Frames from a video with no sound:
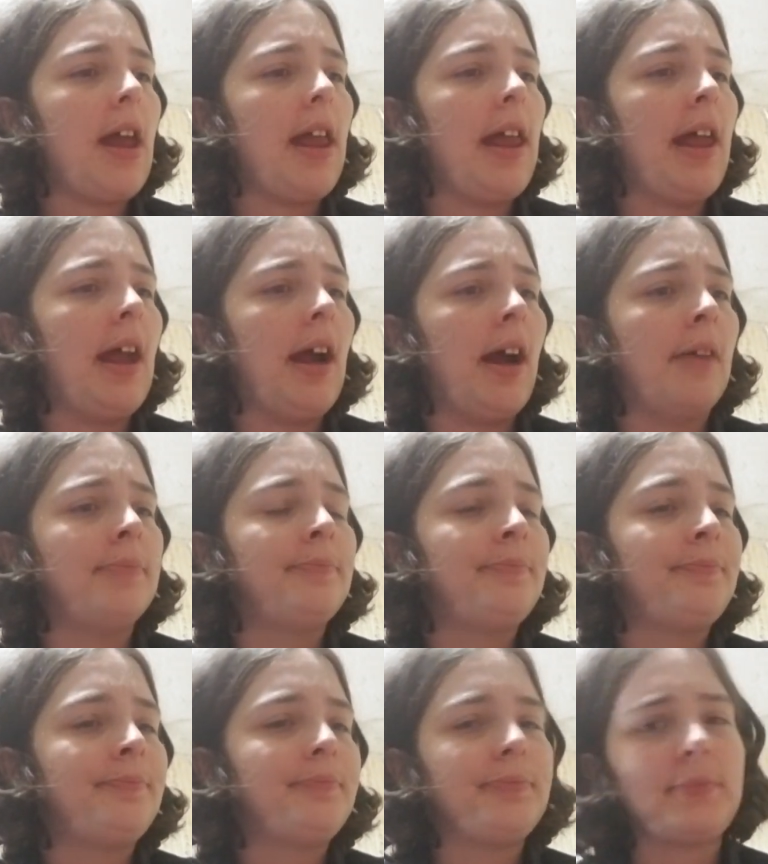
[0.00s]
I
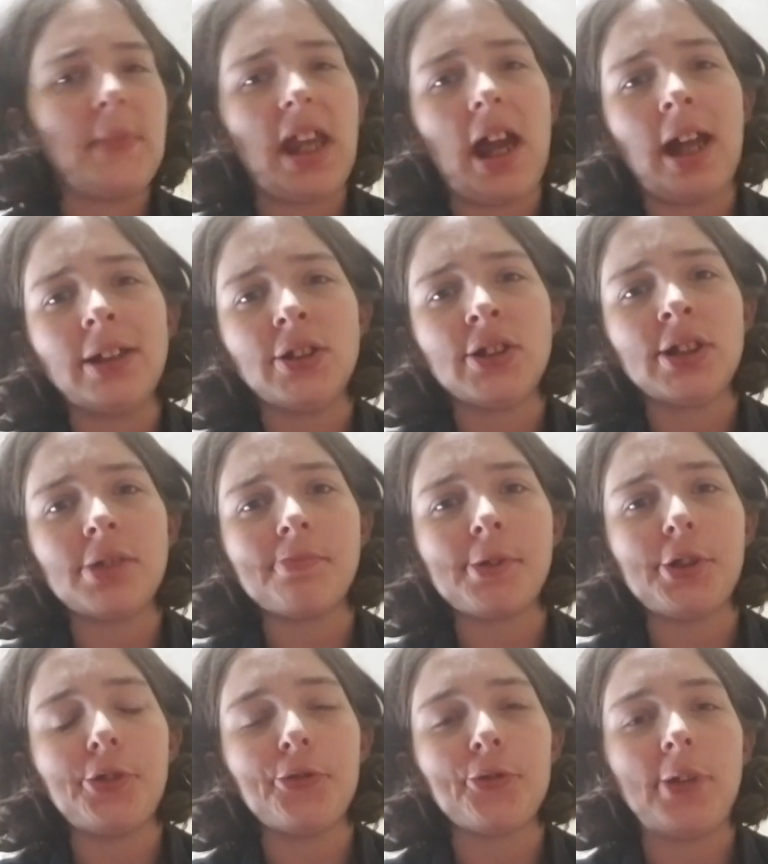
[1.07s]
just didn't want
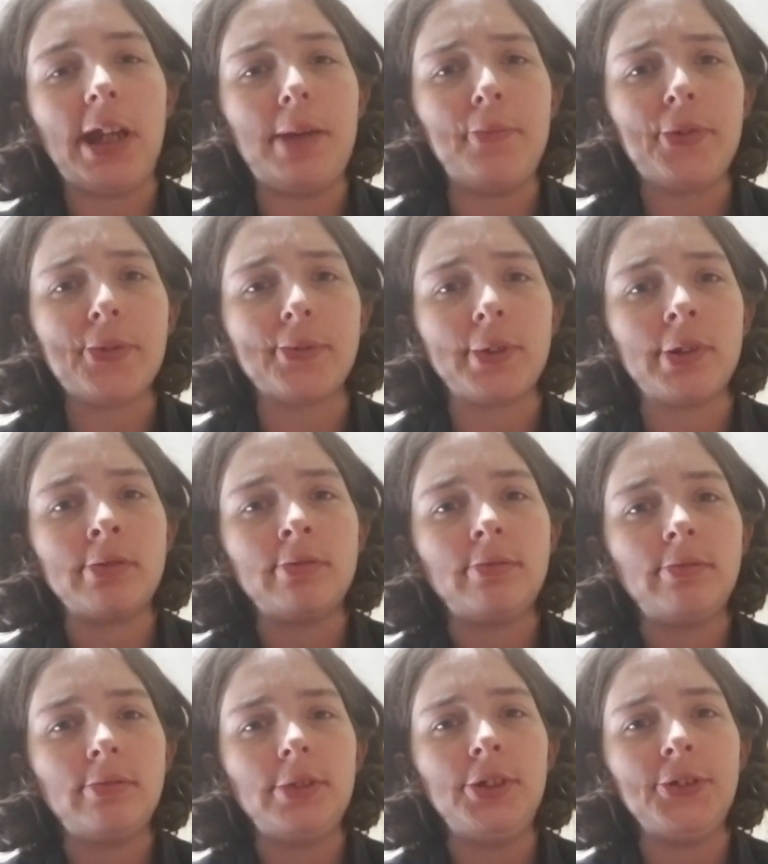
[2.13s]
to use names for
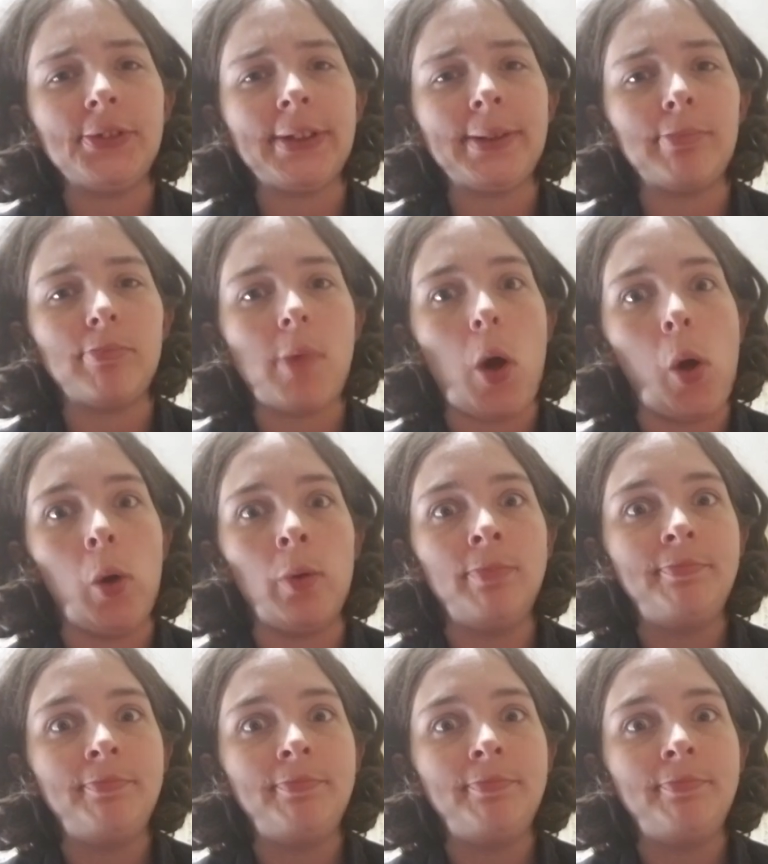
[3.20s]
using Mole.